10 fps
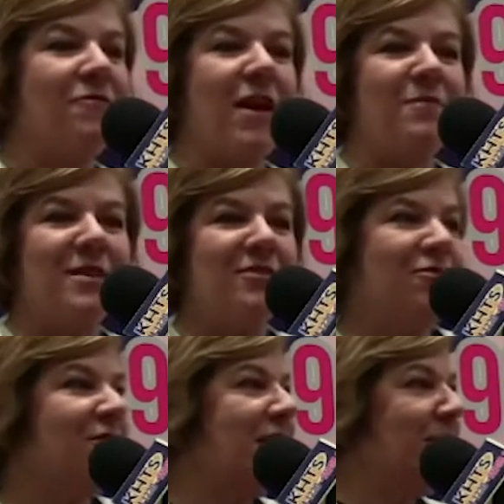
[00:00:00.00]
five minutes
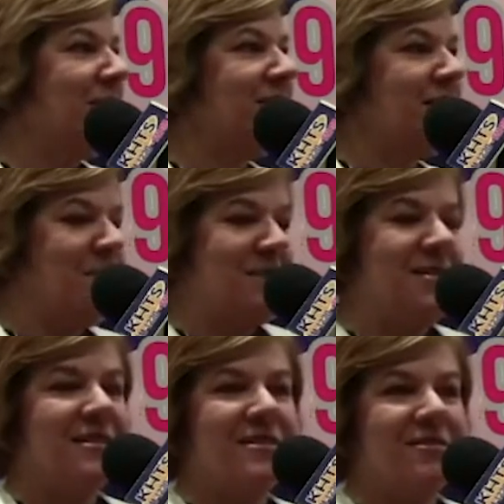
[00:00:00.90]
early. I'm going to stop
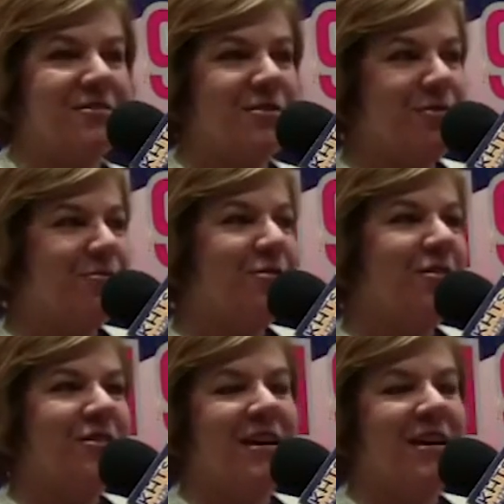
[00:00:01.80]
into this little store,